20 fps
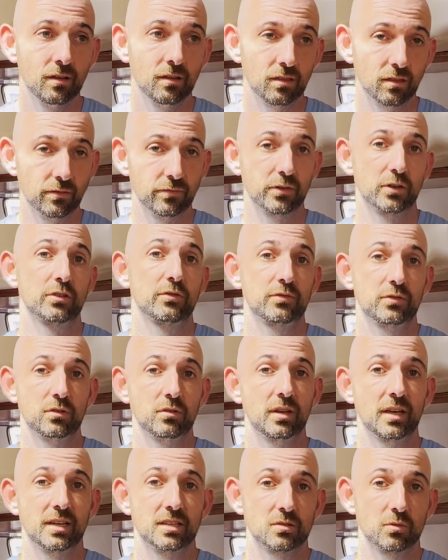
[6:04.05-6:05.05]
The first few
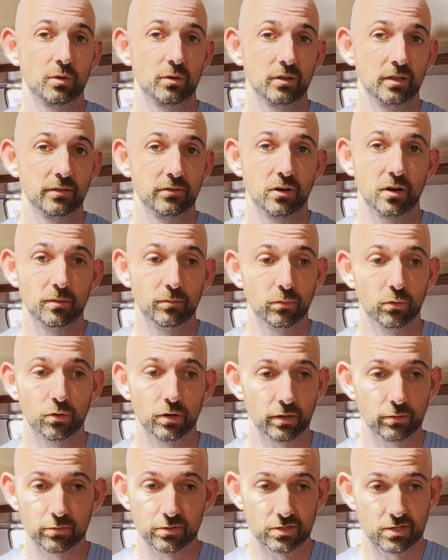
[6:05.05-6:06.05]
days that we were living on board,
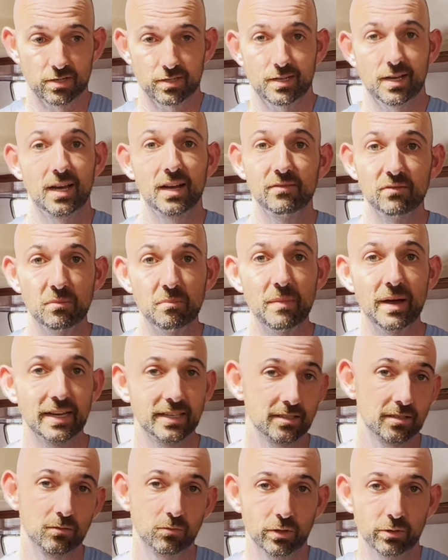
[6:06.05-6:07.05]
it was just kind of a
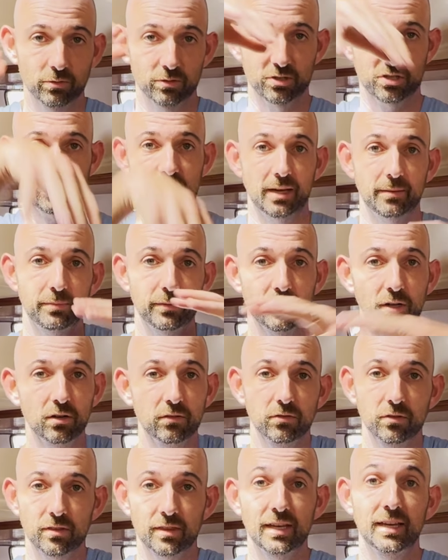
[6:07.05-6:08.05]
mess and we were stepping
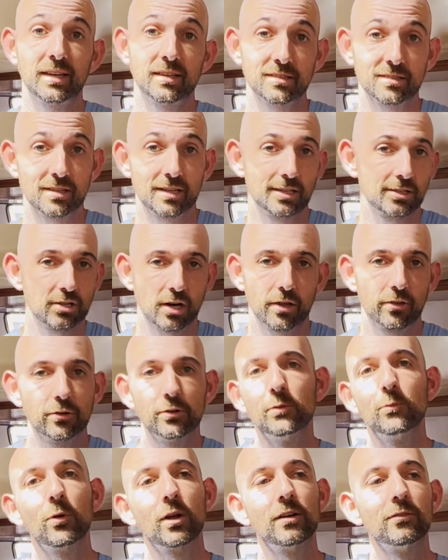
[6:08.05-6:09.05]
over things and each other
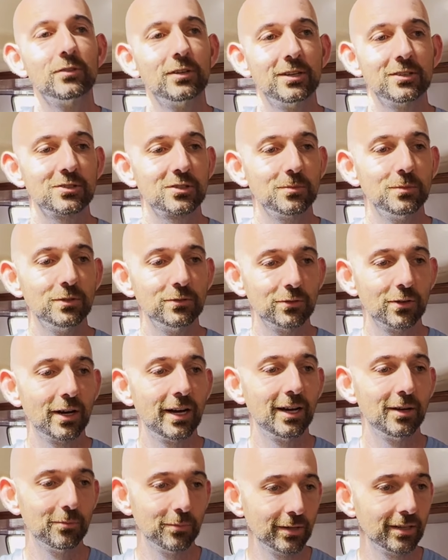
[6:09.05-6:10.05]
and whatever else to move
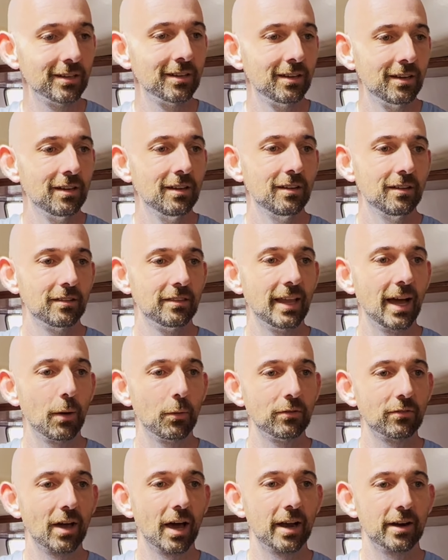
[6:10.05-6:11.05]
around. But now
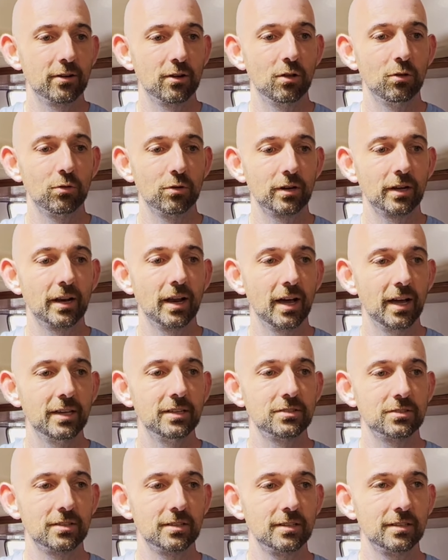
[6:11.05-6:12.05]
we've got it all
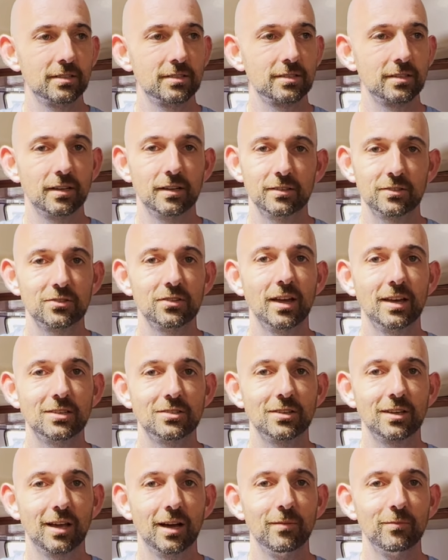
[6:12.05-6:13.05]
organized and it's uh, it's nice
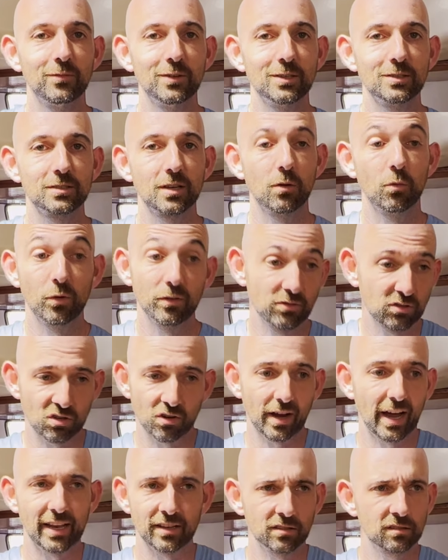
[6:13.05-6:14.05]
and comfy. So we've still
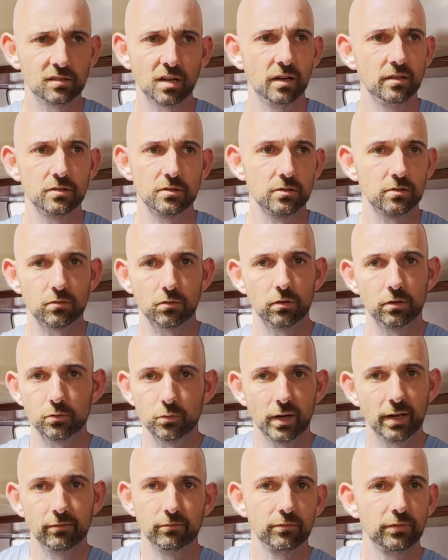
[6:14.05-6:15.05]
got tons of storage.
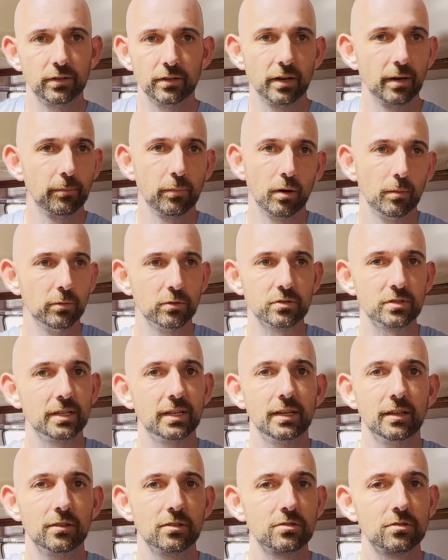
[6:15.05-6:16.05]
We haven't filled up almost
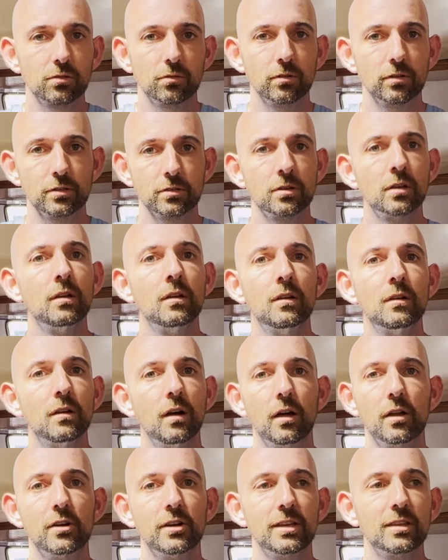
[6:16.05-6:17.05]
any of the storage
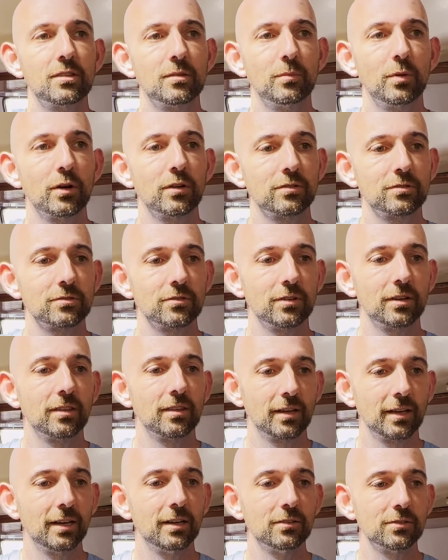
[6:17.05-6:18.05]
underneath the berths or
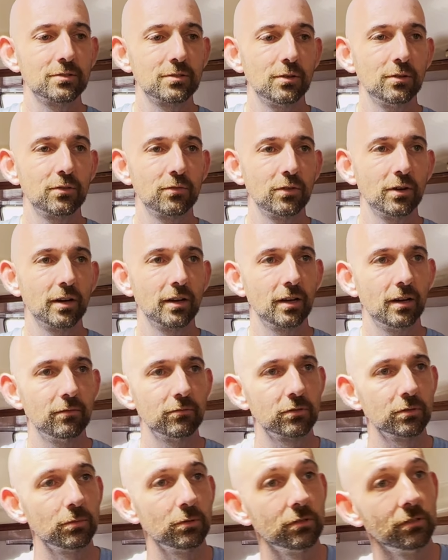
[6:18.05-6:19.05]
anything else. So it's very
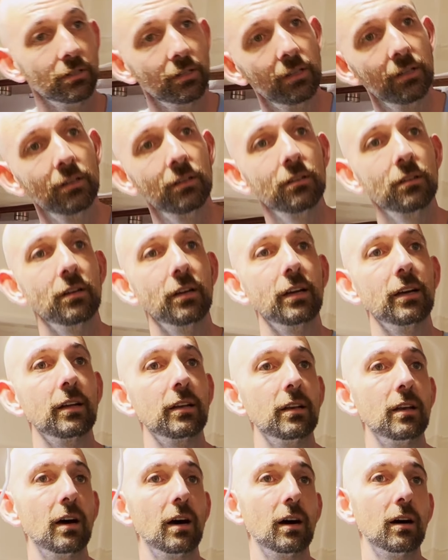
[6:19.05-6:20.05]
comfortable.
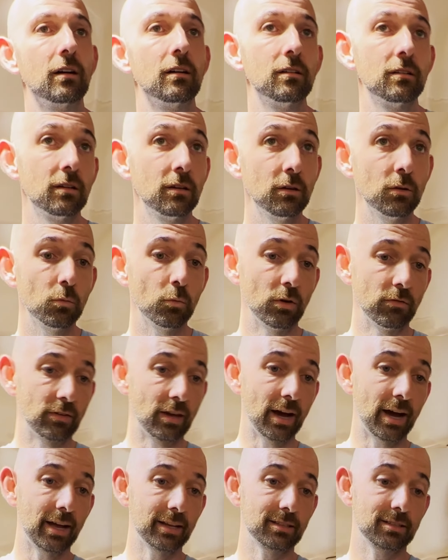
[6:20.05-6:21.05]
And uh, we've
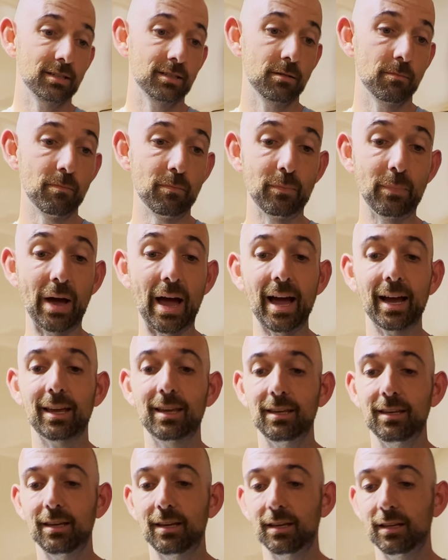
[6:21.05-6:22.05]
got
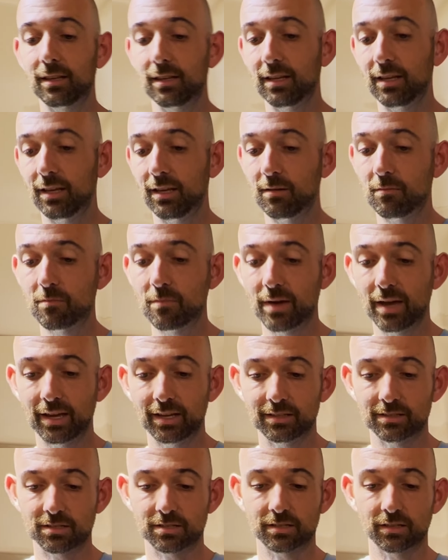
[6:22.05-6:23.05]
back in the
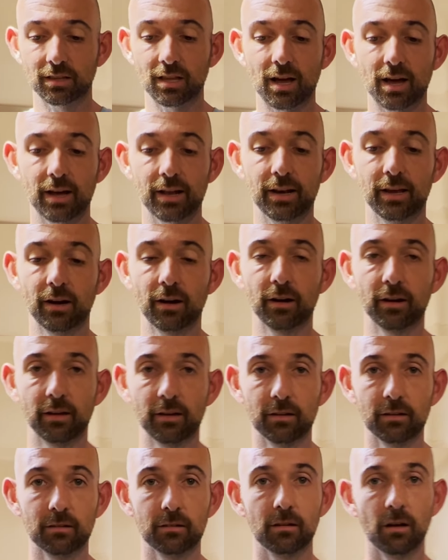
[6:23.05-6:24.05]
main salon area
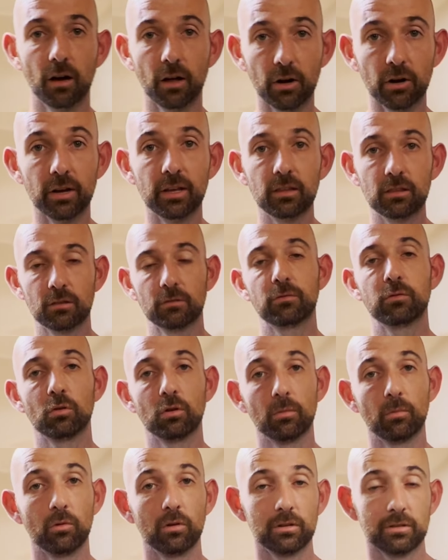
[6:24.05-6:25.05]
underneath the
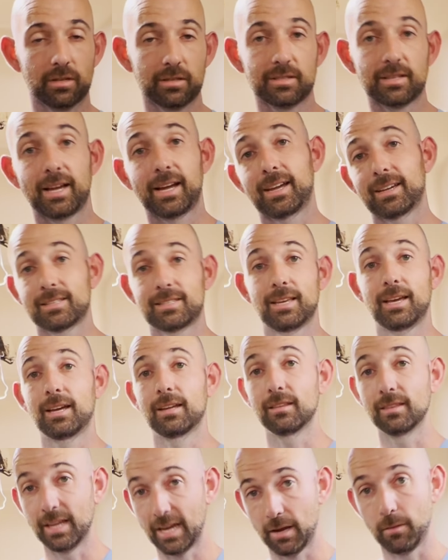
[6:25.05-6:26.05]
floorboards, because like I
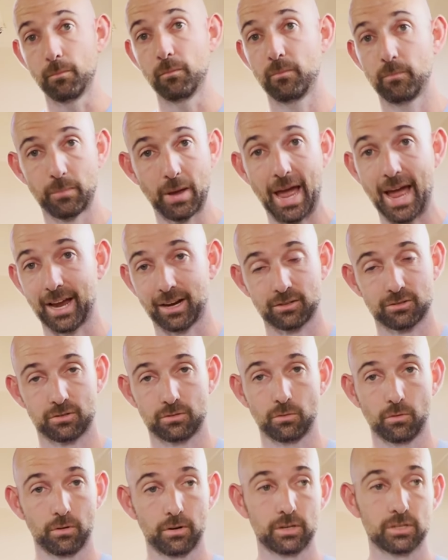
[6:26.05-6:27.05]
said, they pack
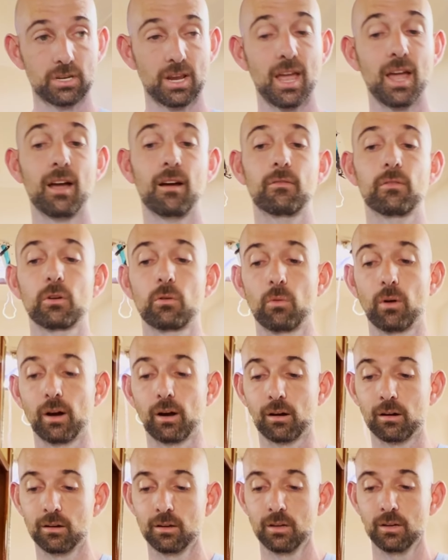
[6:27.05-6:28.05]
storage
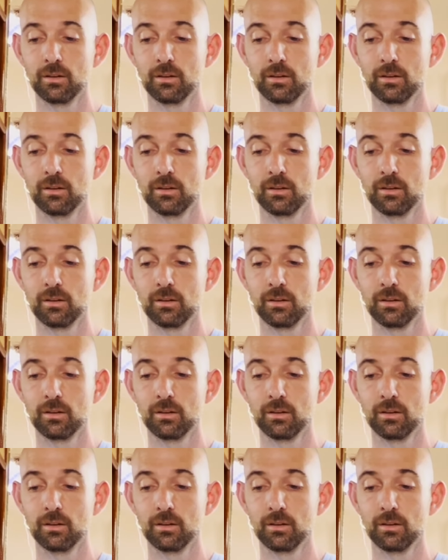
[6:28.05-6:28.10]
everywhere.